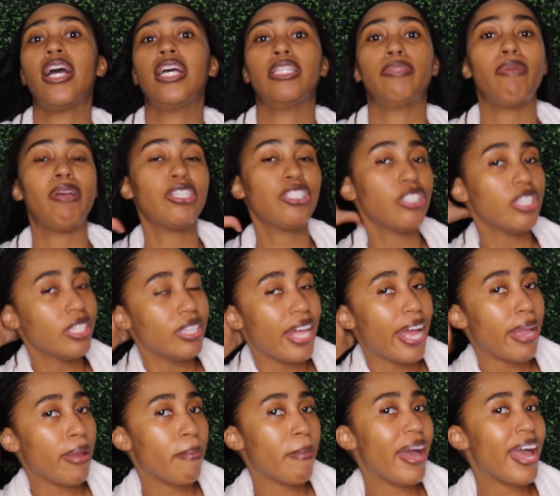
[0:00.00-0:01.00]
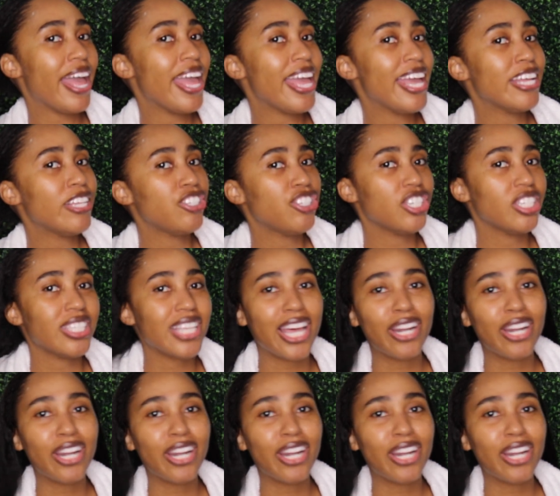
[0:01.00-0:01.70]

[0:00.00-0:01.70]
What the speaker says: especially like my edges.